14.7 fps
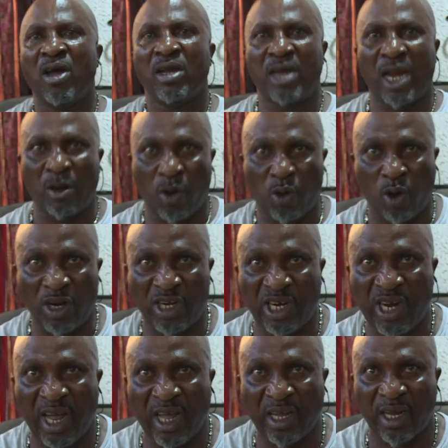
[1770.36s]
then he would
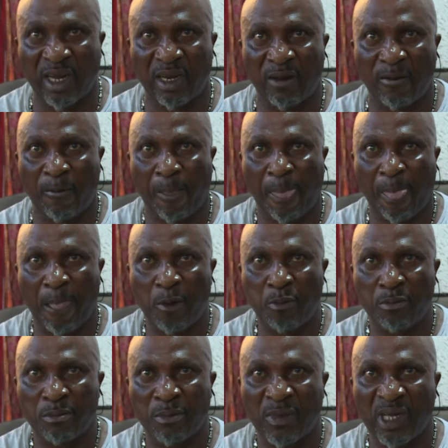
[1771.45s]
continue again.
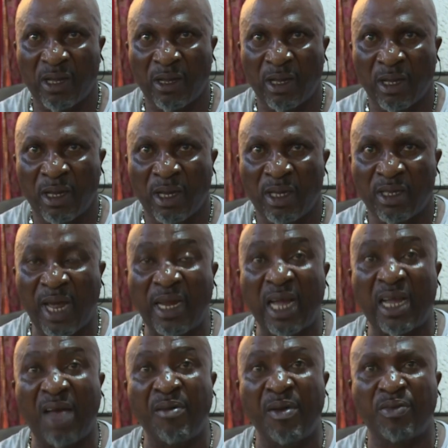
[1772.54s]
He said they
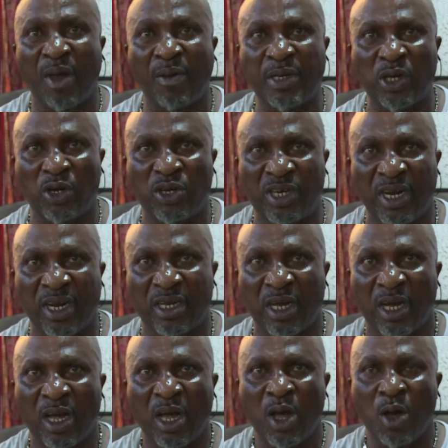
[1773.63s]
gave him something to drink,
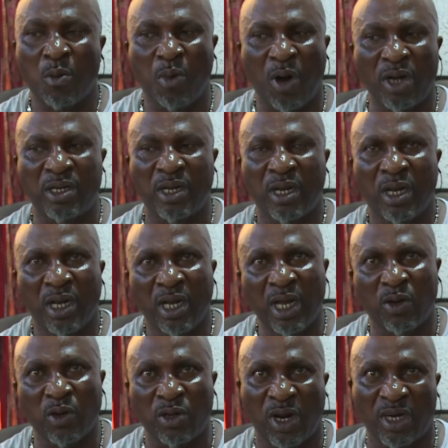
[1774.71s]
but
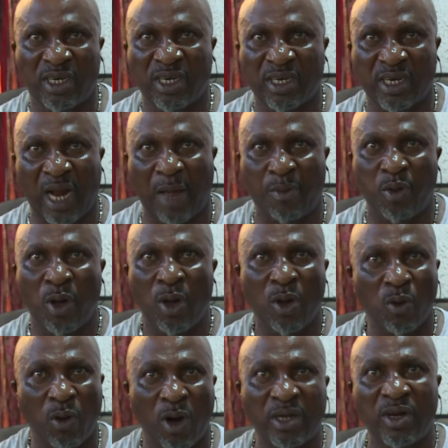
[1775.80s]
he could not describe
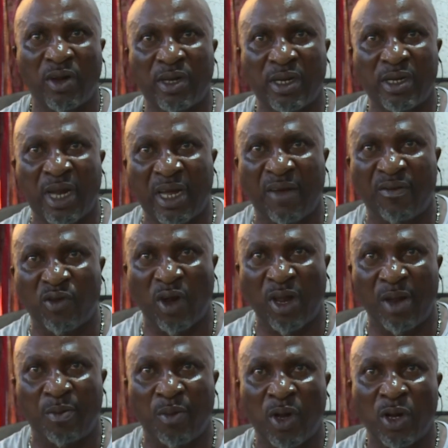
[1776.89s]
what they gave to
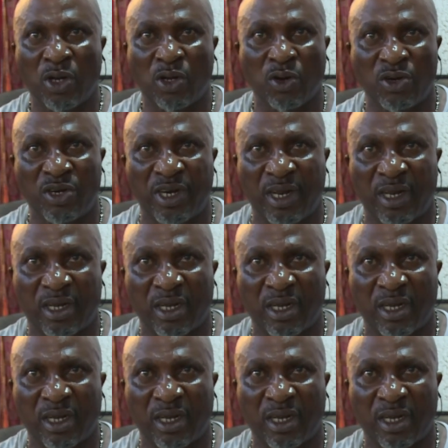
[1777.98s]
him to drink.